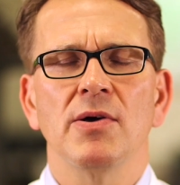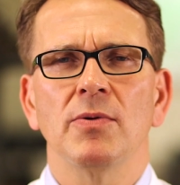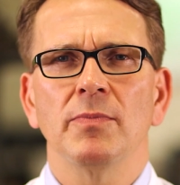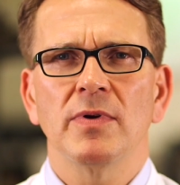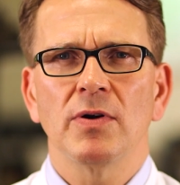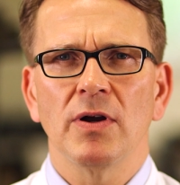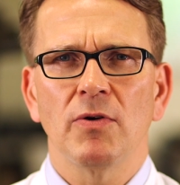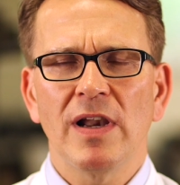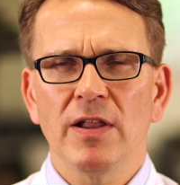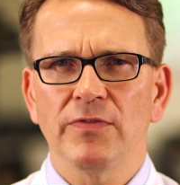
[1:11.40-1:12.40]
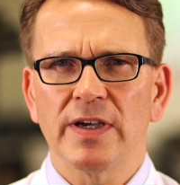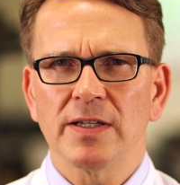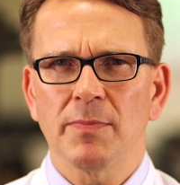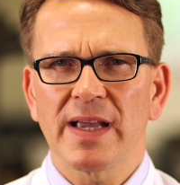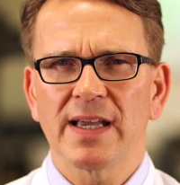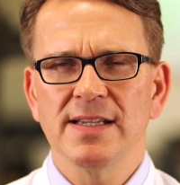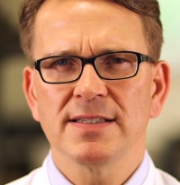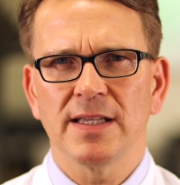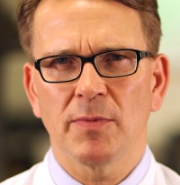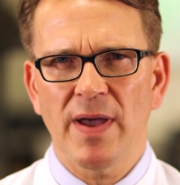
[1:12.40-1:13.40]
the relevant
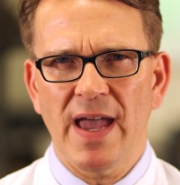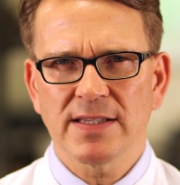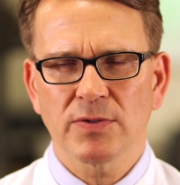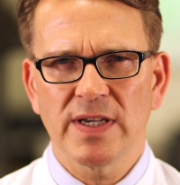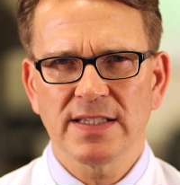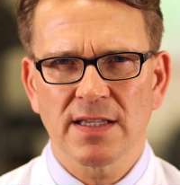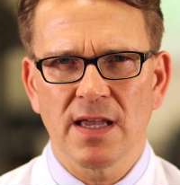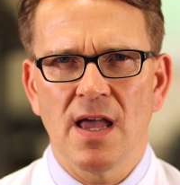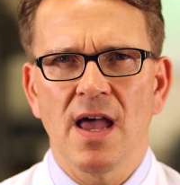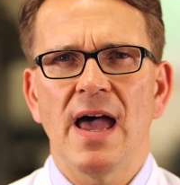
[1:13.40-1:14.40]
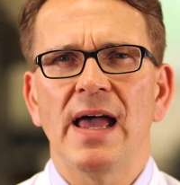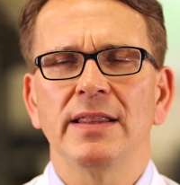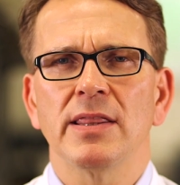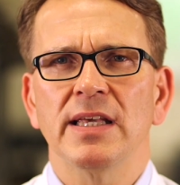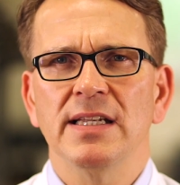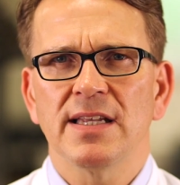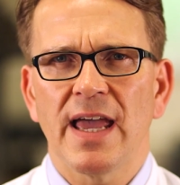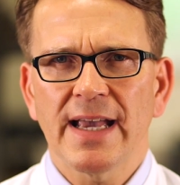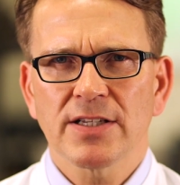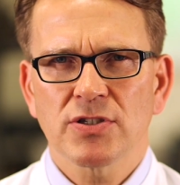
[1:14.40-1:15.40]
mechanistic pathways and the
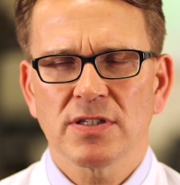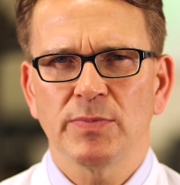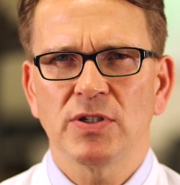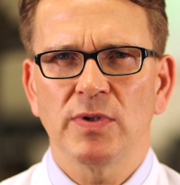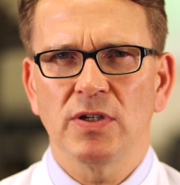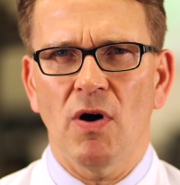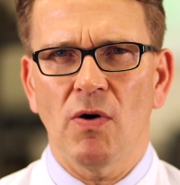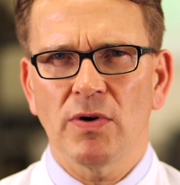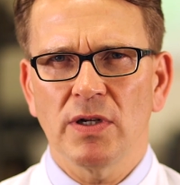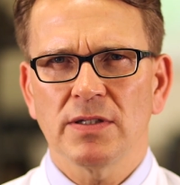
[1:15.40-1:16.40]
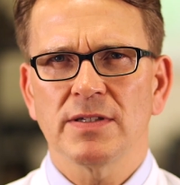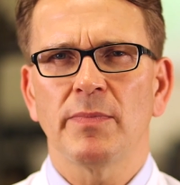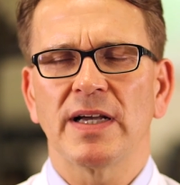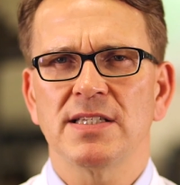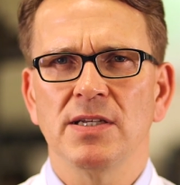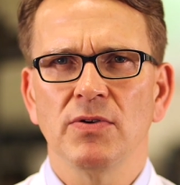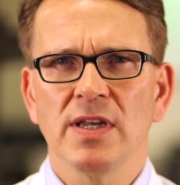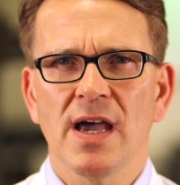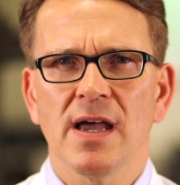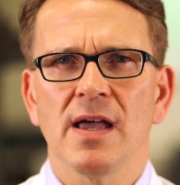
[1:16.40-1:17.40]
interactions between oral
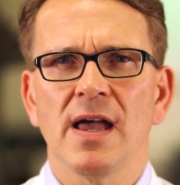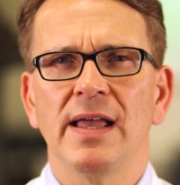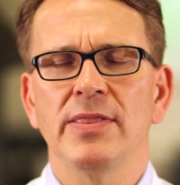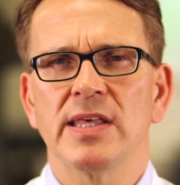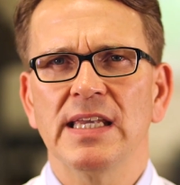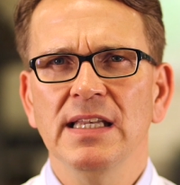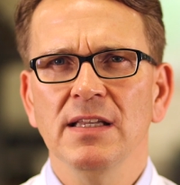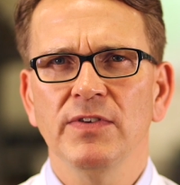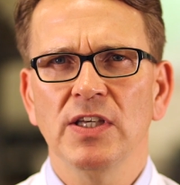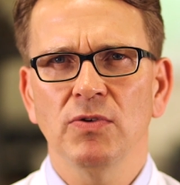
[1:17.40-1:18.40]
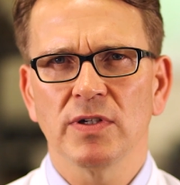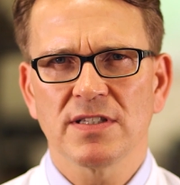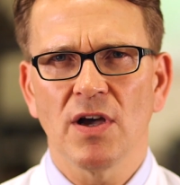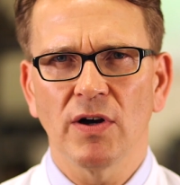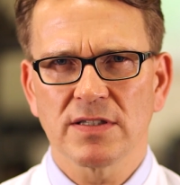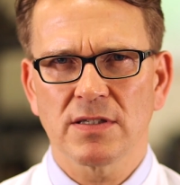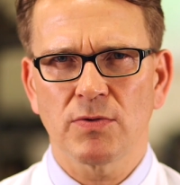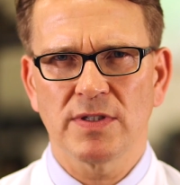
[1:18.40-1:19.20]
bacteria and the individual's host